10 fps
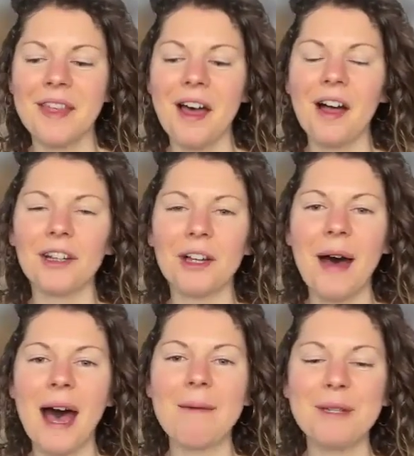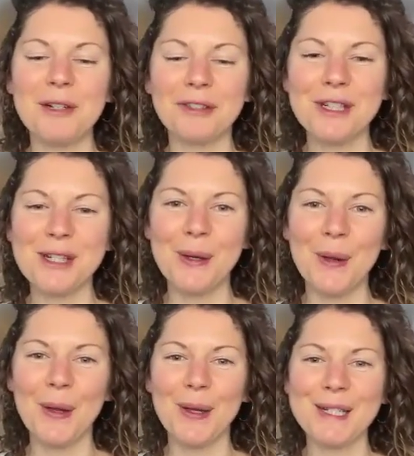Aloha, beautiful
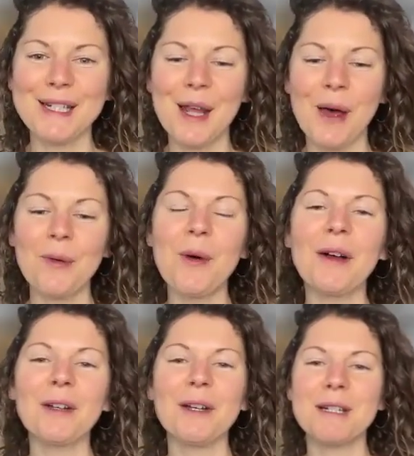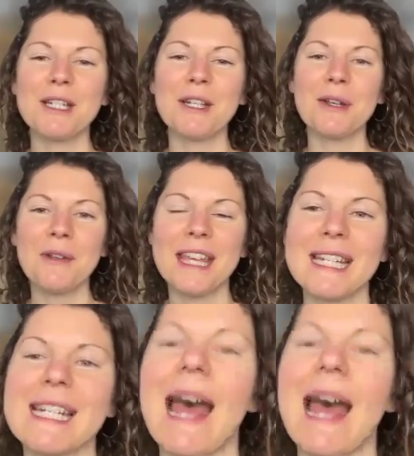souls. Welcome to this